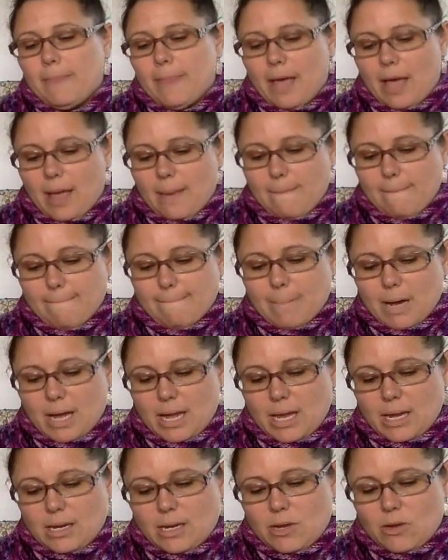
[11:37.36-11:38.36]
I
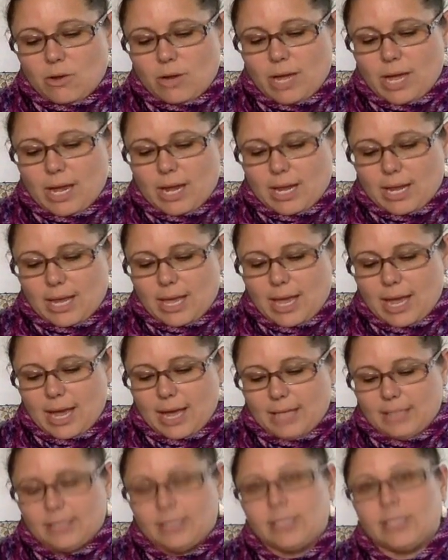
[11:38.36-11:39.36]
might go ahead and
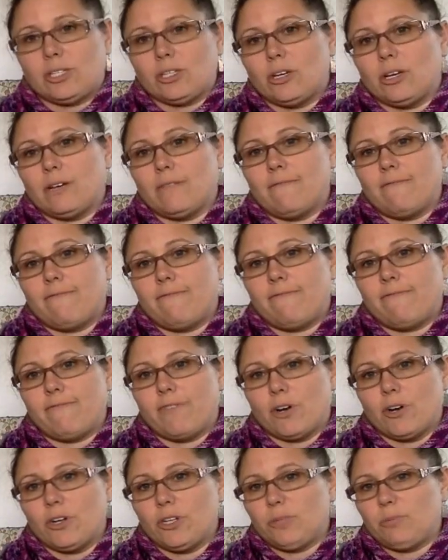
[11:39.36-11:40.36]
cast this on
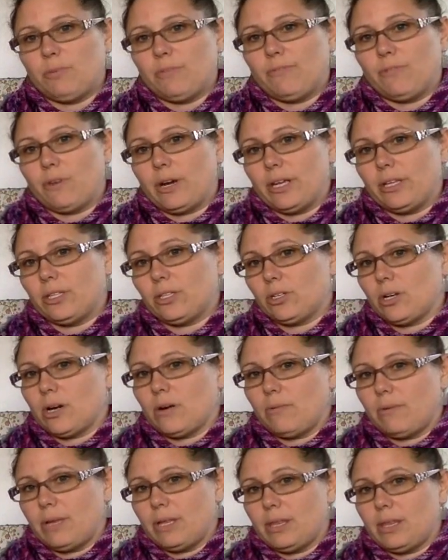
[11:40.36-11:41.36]
first before I
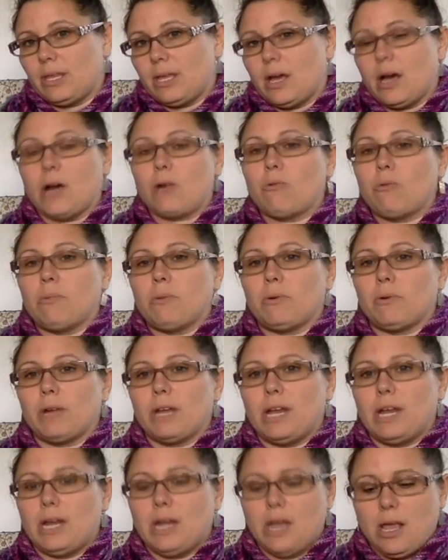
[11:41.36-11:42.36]
start with the
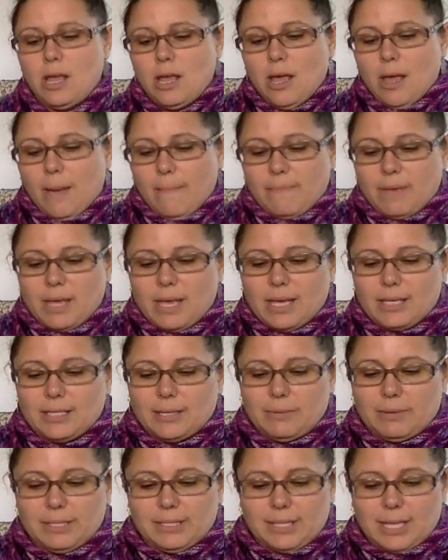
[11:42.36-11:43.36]
aquamarine, because
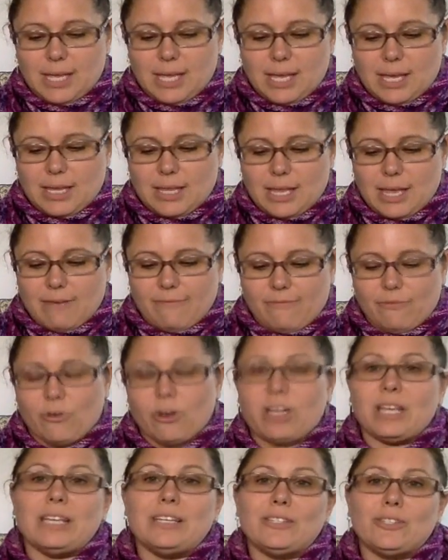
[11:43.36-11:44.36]
I was thinking that
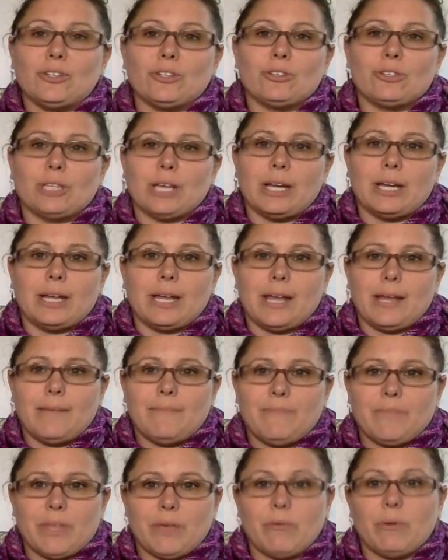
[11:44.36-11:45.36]
for Easter Sunday,
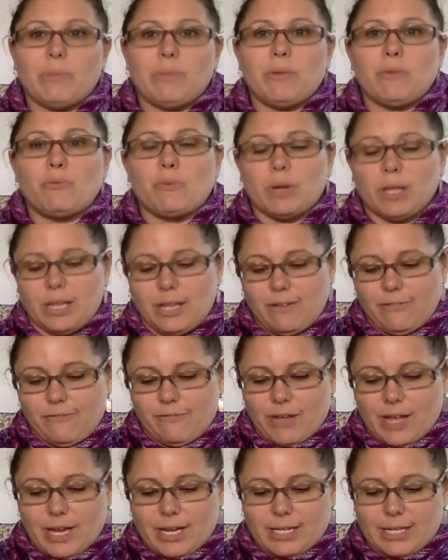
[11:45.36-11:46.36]
it would be really
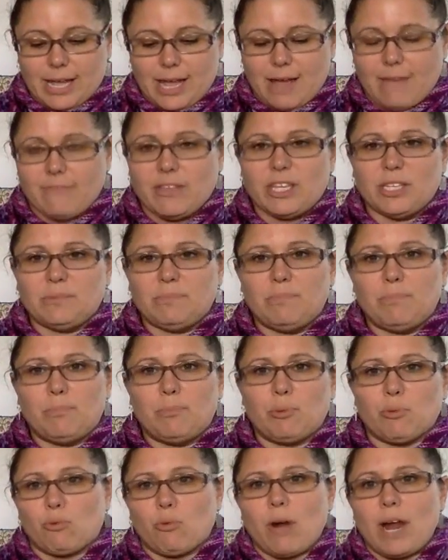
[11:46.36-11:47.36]
fun to have these
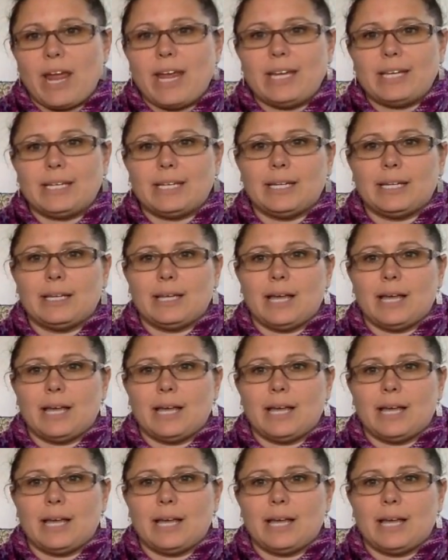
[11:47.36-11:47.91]
bright